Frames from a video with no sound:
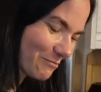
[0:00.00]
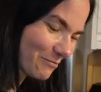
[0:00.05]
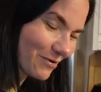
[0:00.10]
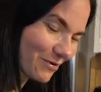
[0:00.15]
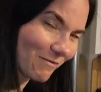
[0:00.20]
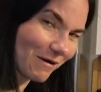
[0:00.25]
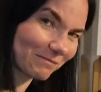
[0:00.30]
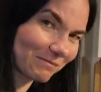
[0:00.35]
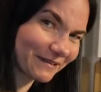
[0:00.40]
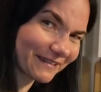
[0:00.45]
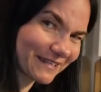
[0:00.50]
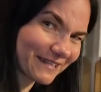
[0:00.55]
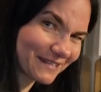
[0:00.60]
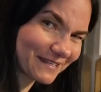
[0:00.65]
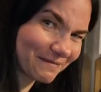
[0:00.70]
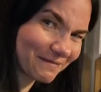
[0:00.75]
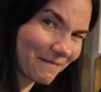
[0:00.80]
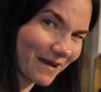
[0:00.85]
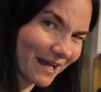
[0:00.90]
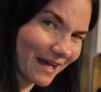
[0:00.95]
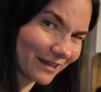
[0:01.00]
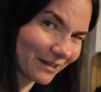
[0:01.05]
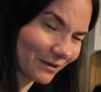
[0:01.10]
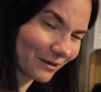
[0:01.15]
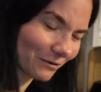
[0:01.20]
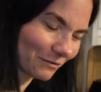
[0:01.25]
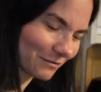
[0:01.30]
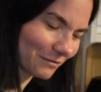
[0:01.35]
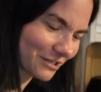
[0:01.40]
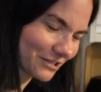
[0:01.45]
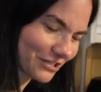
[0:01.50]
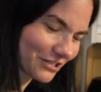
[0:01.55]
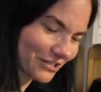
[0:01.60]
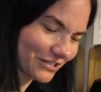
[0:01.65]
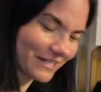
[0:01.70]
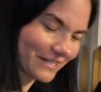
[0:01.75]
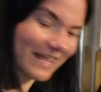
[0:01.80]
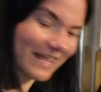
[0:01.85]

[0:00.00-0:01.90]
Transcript: Probably the smell will just